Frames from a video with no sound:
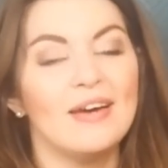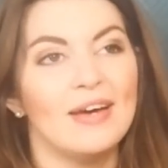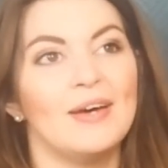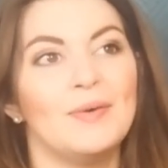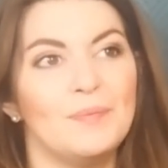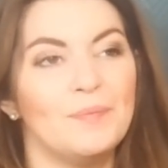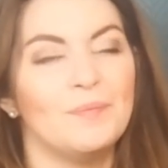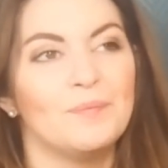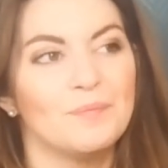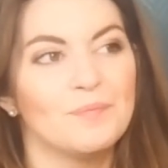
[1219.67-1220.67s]

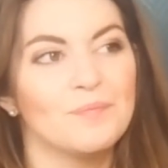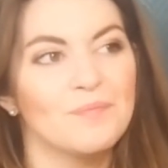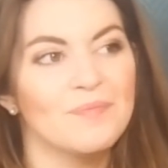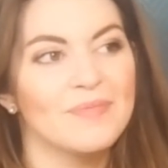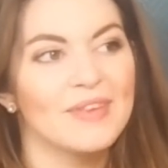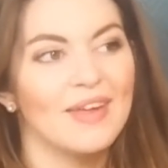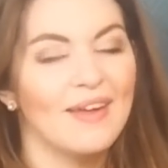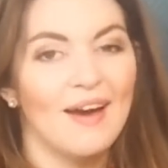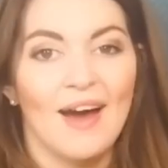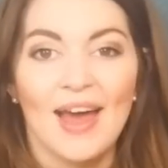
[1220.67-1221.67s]

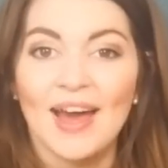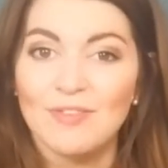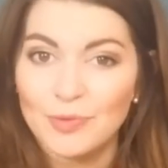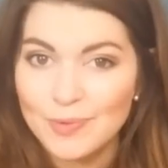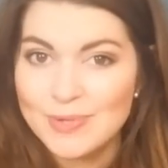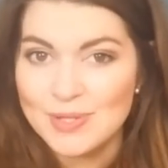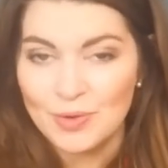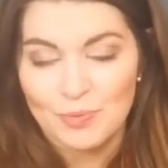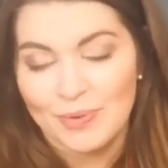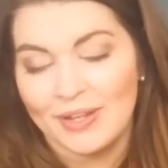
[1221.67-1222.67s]
I have
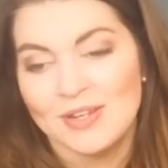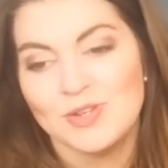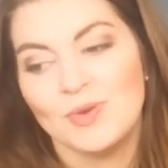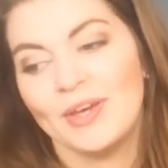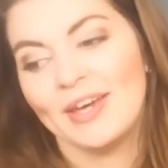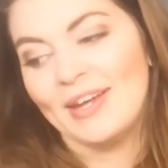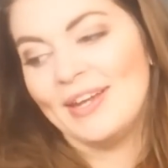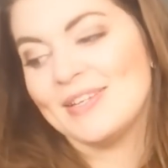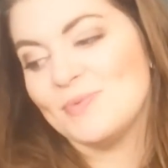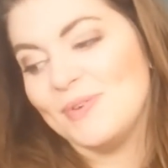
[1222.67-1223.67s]
also been doing a
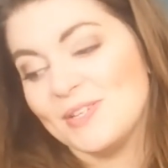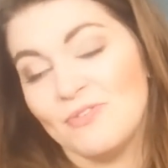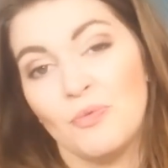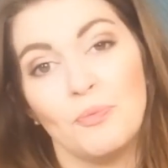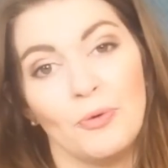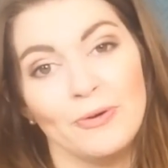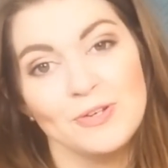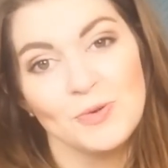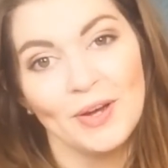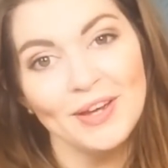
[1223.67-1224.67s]
little bit of
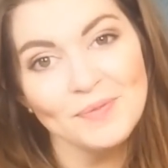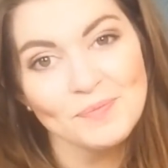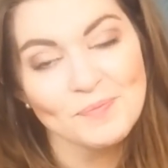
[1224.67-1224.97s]
embroidery.